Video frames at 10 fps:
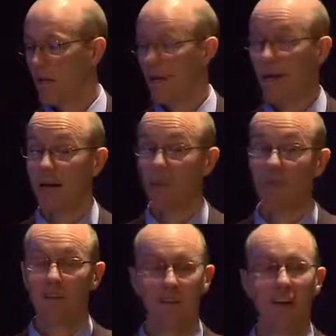Now,
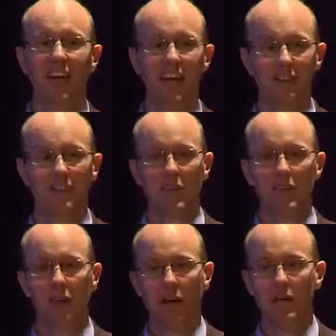how do you get to
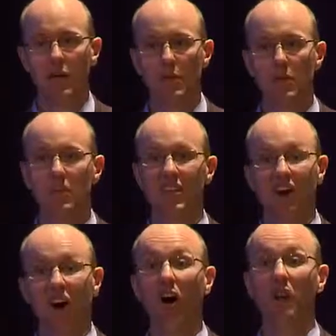such large numbers?
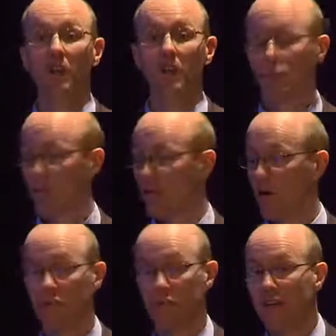Often it's
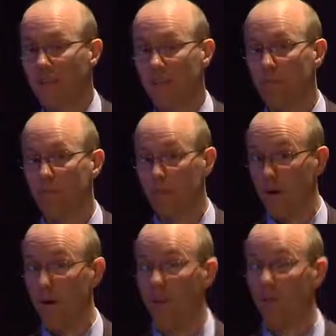because the
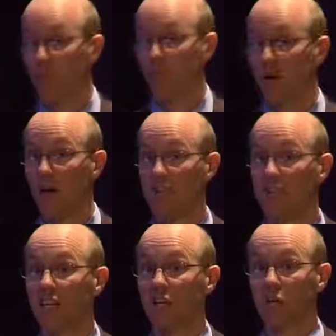behavioural bias
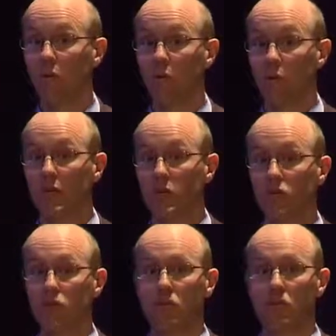is actually quite a big
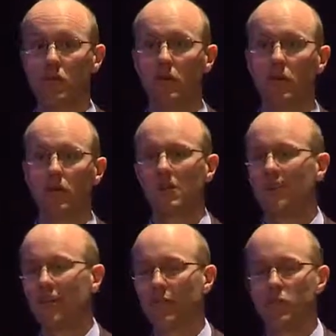distortion.
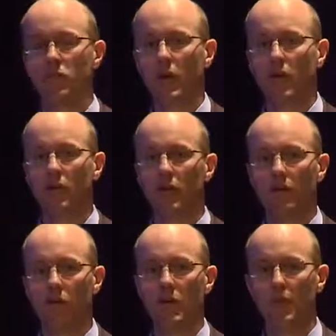If it's 20, 30,
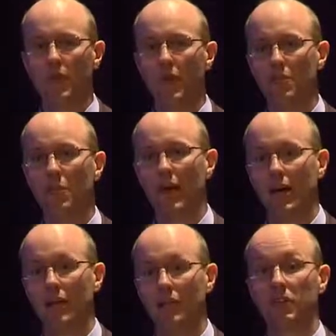40%
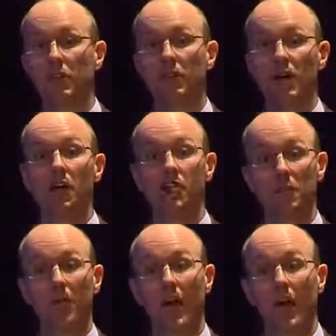of a deviation
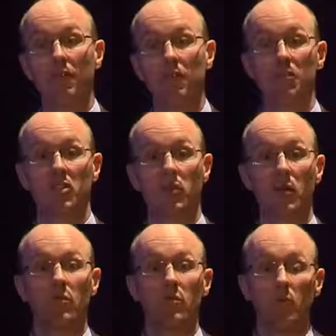in behaviour
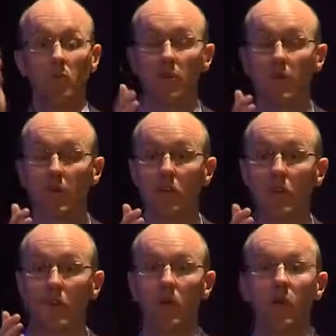between what we should be
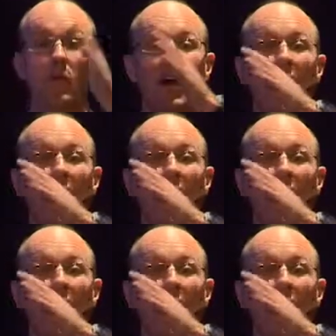doing and what we're